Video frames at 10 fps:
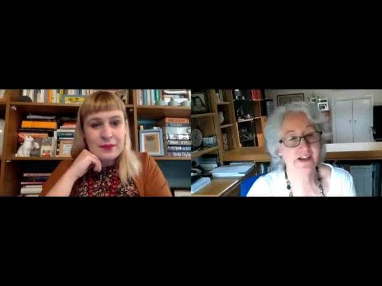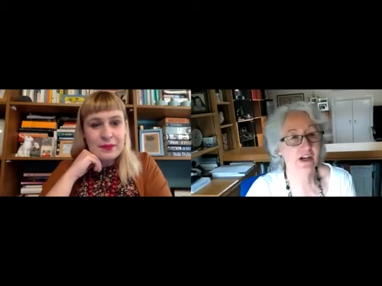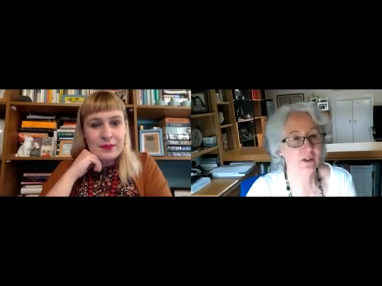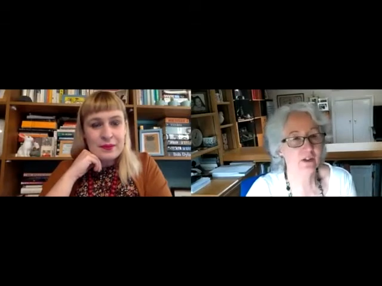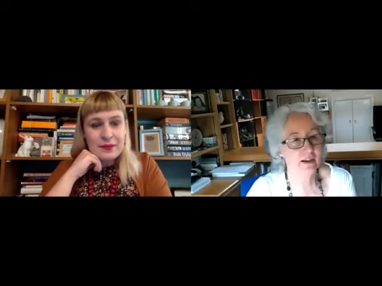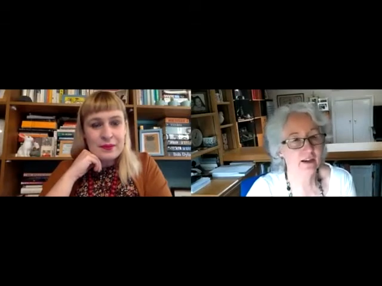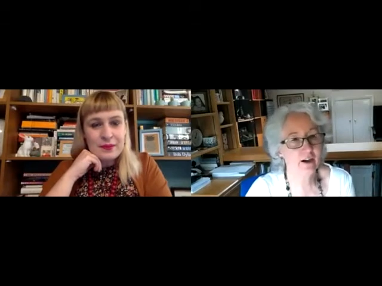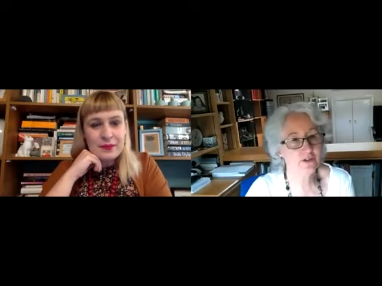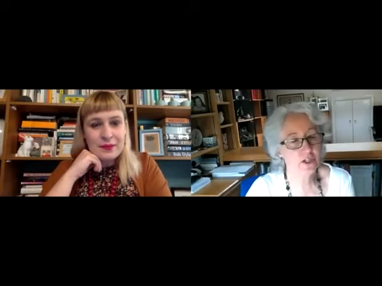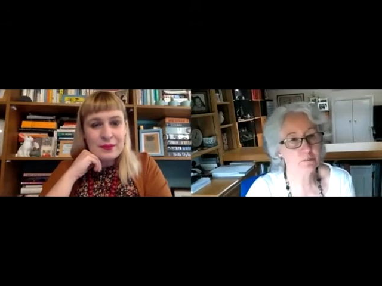Speaker 1: that after
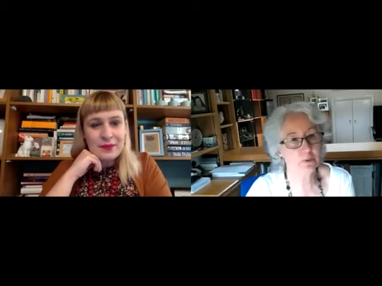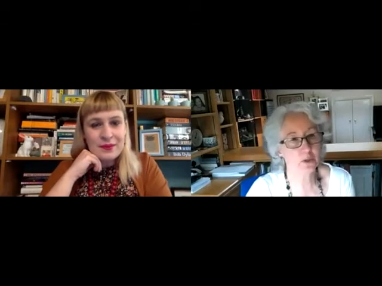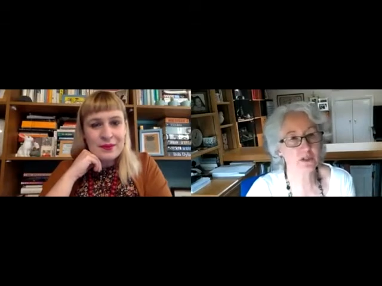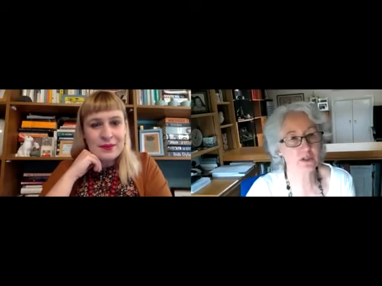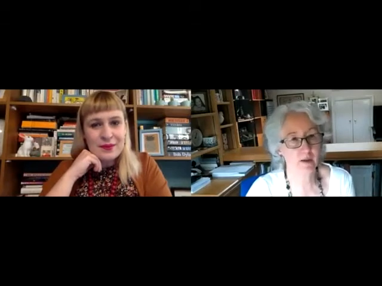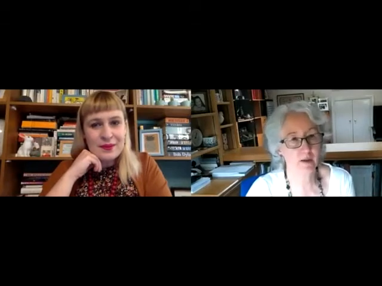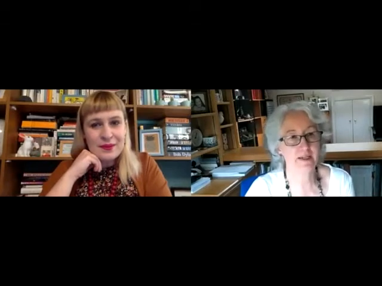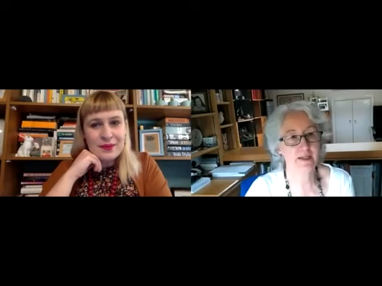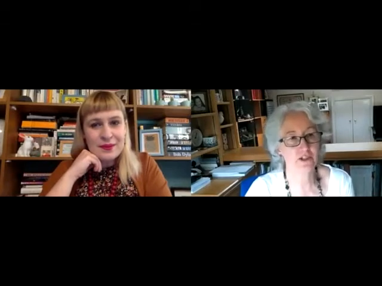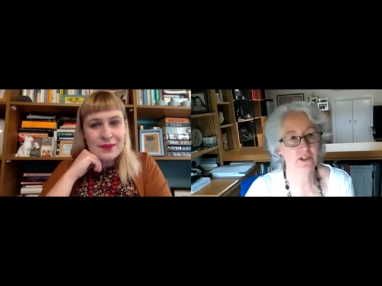your book was
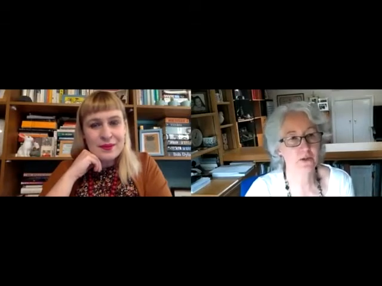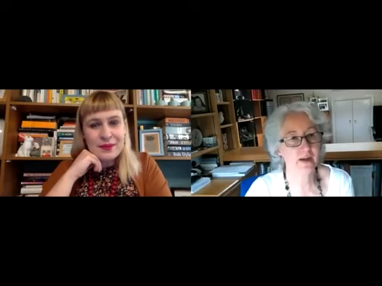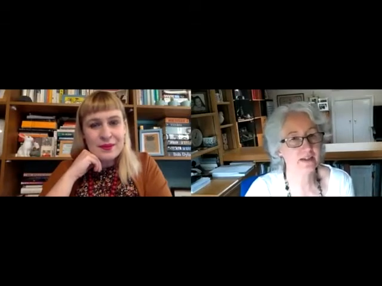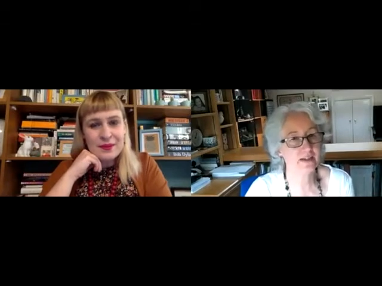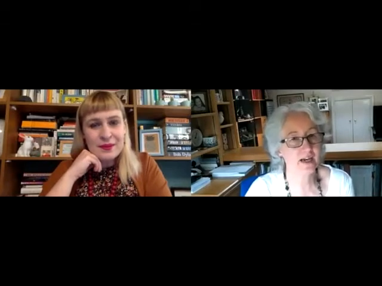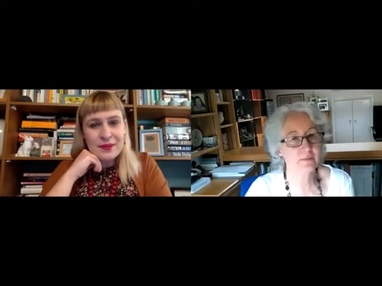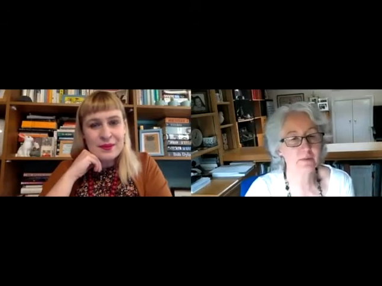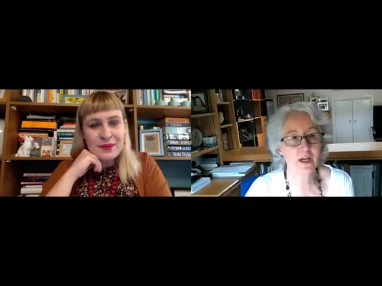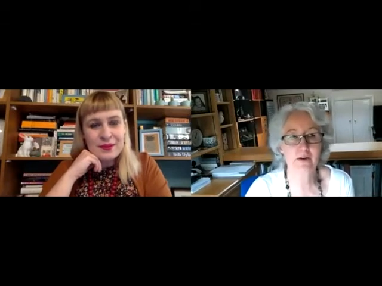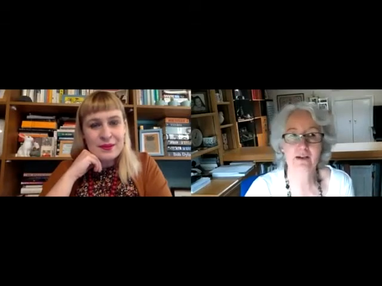published, you ended up
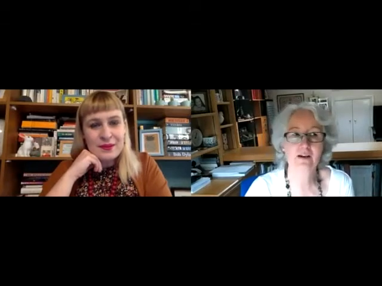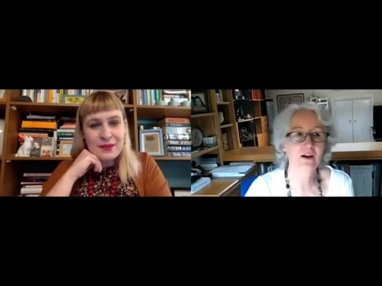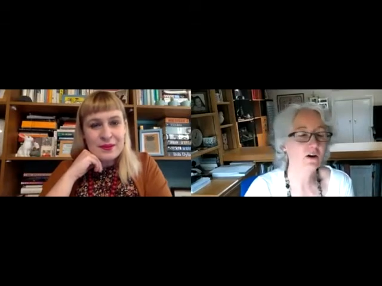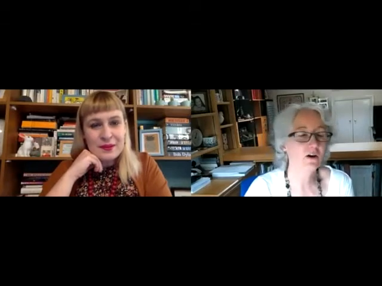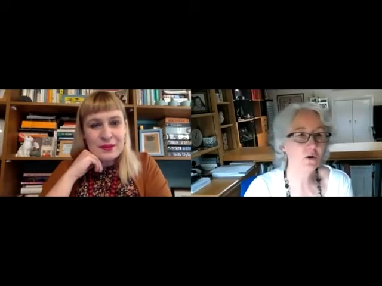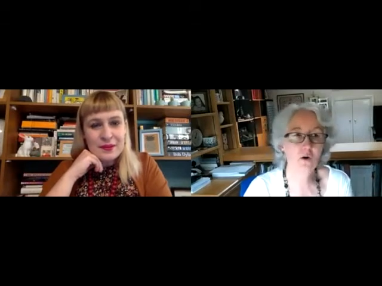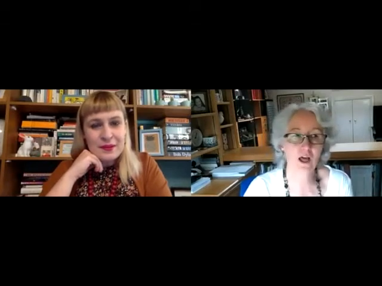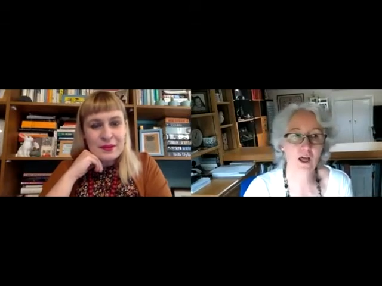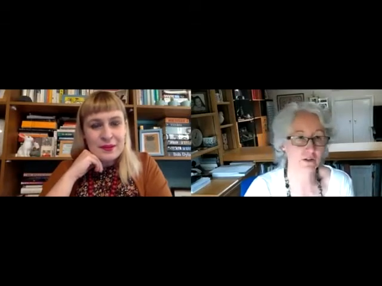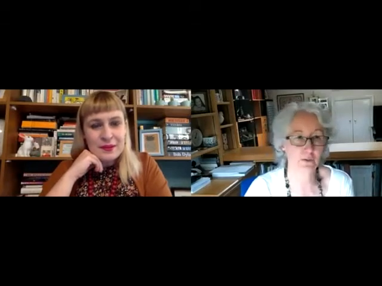going all
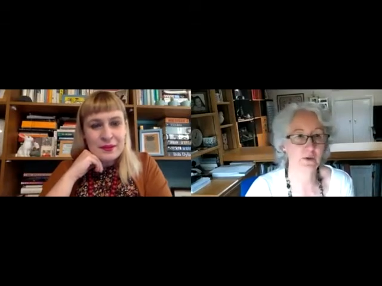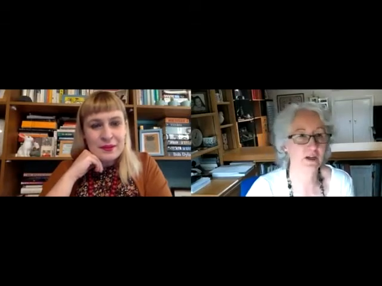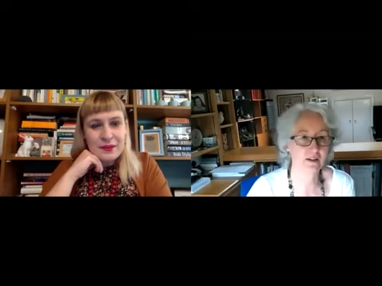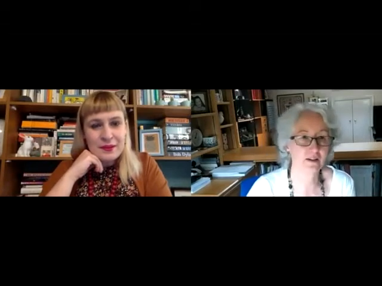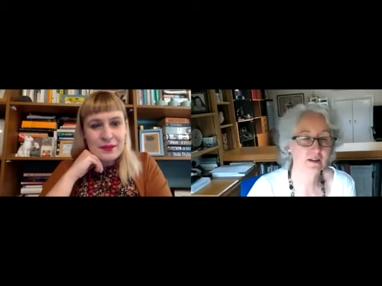over the world.